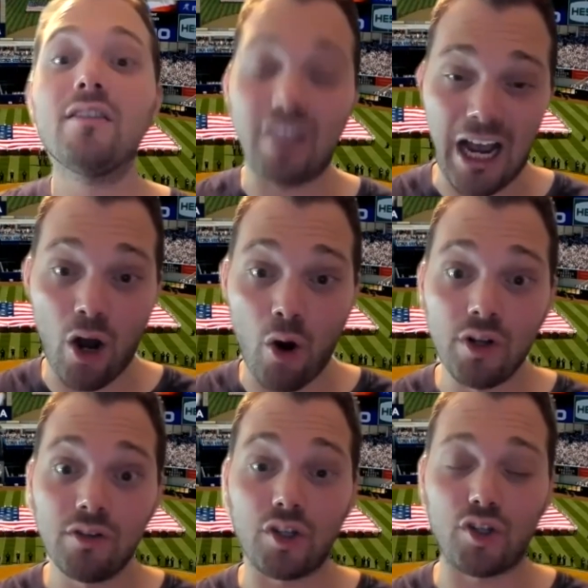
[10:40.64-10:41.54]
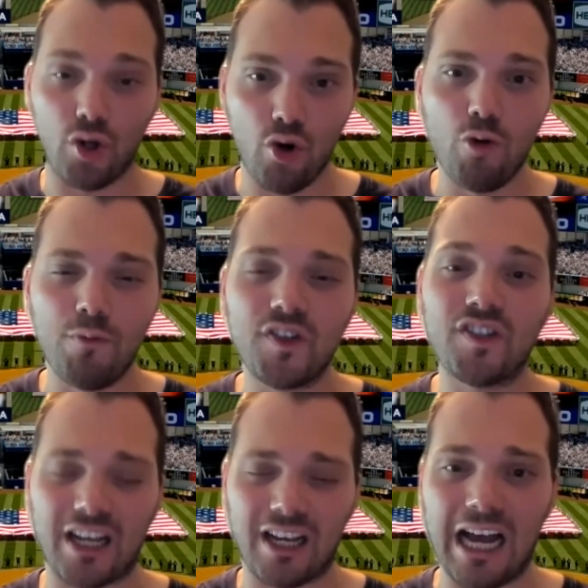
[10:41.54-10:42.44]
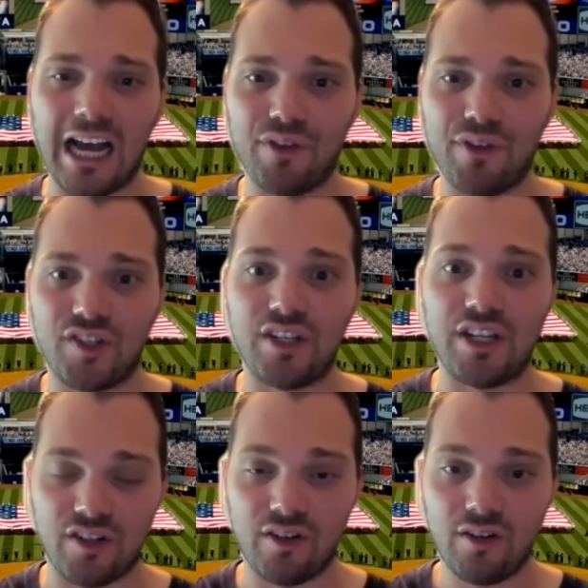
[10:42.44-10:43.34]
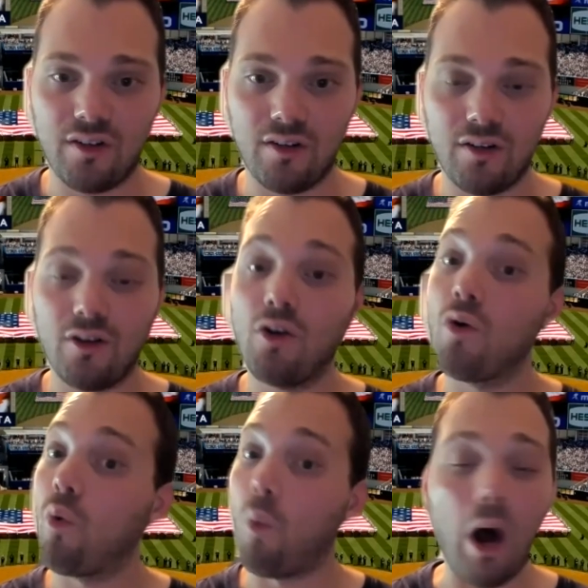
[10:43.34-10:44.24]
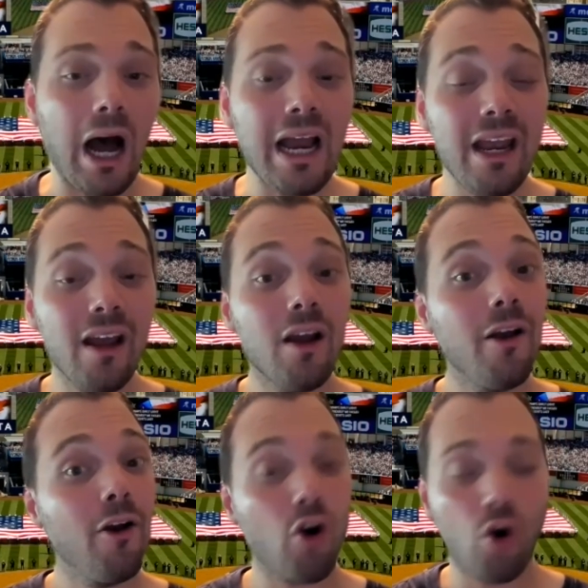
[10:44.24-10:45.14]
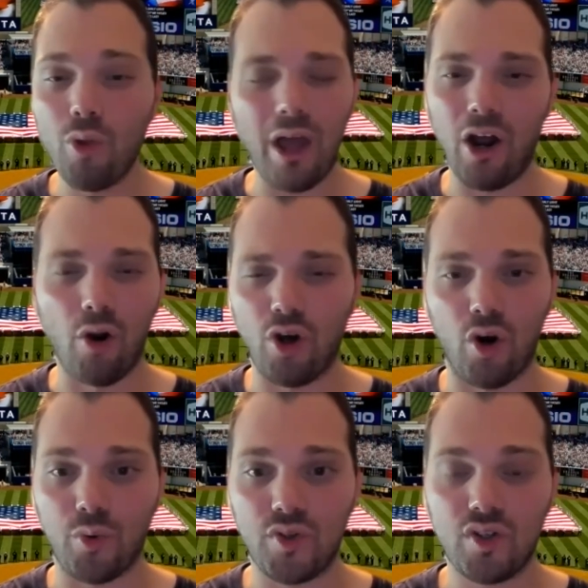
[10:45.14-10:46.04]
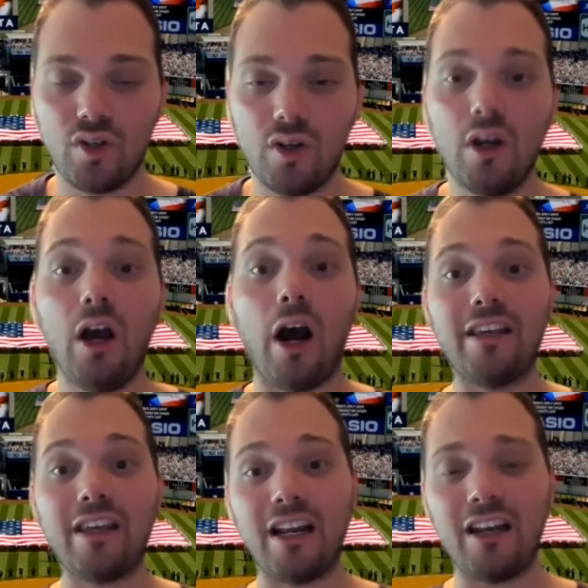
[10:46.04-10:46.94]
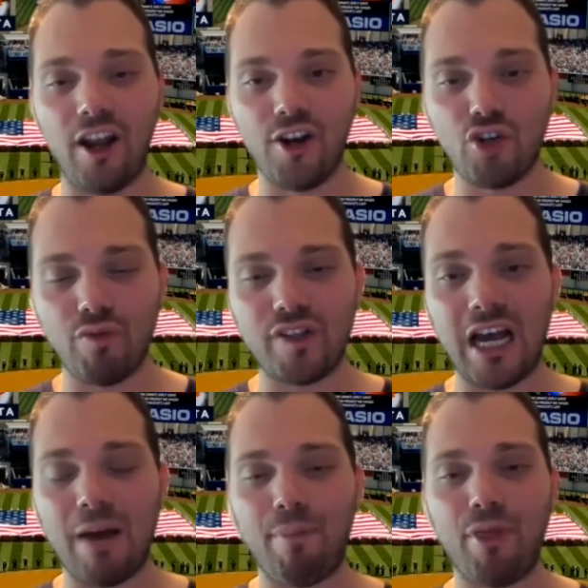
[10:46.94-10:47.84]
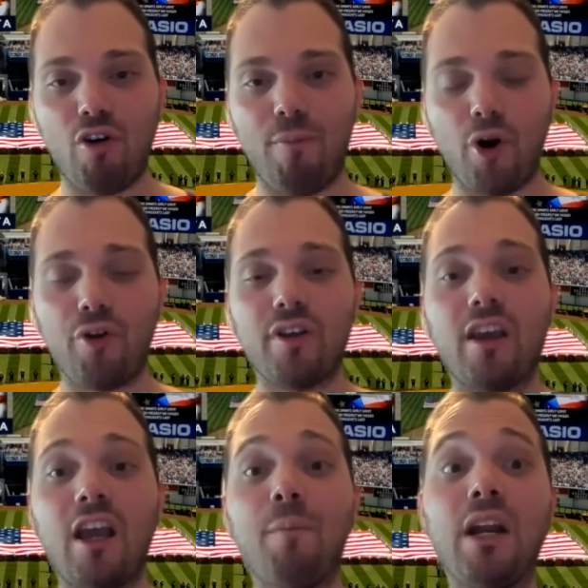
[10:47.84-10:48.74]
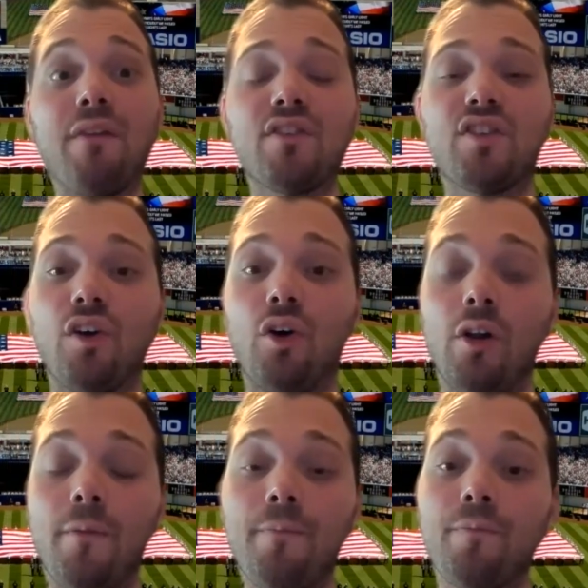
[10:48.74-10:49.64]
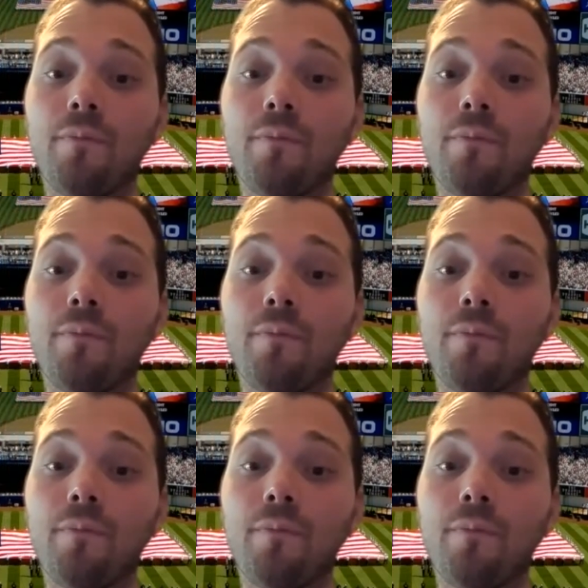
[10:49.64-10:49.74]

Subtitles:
down the tubes second half of the season. Why? Who the hell knows? I get it. Injuries happen. They're a part of the game, but even still,